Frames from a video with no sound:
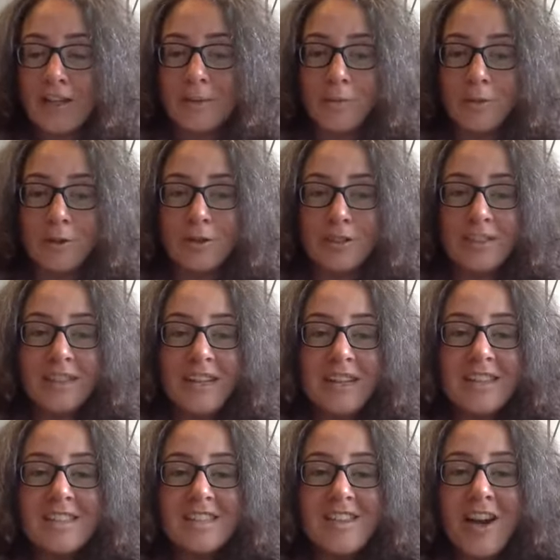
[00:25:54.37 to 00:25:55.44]
I'm going to
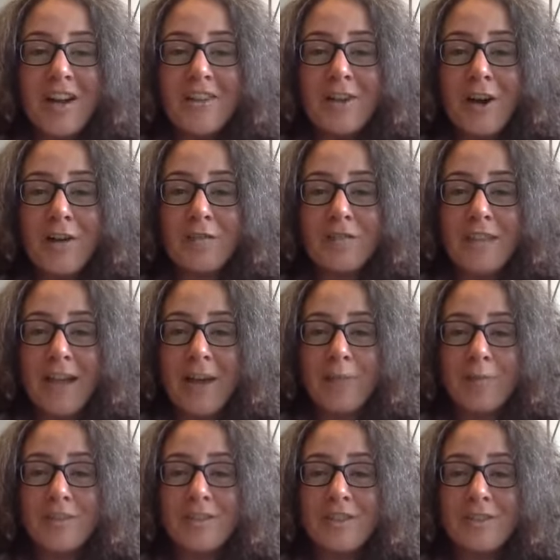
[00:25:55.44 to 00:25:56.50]
sign off now,
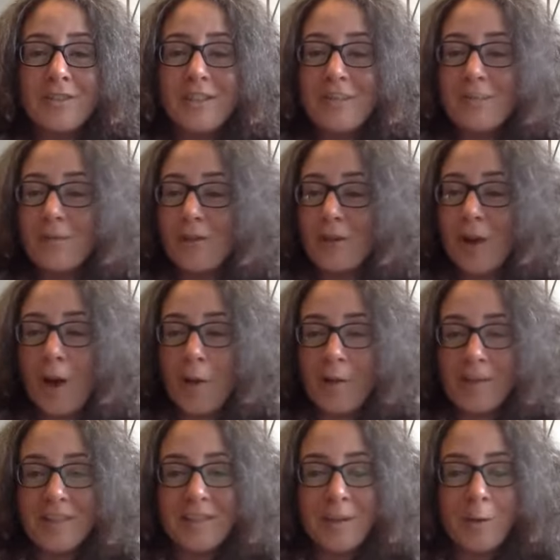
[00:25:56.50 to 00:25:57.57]
but do keep your
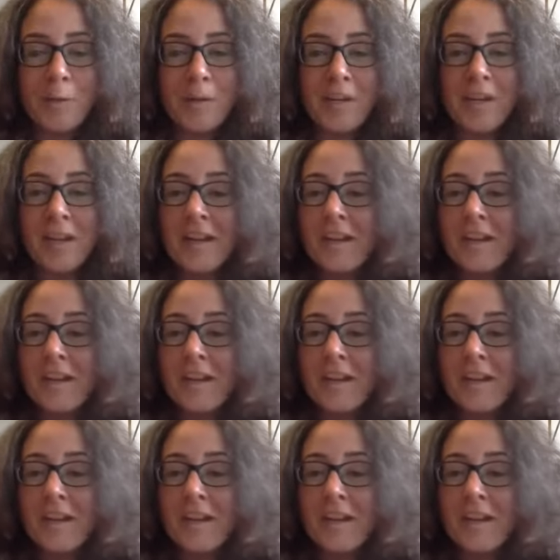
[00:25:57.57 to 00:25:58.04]
comments coming.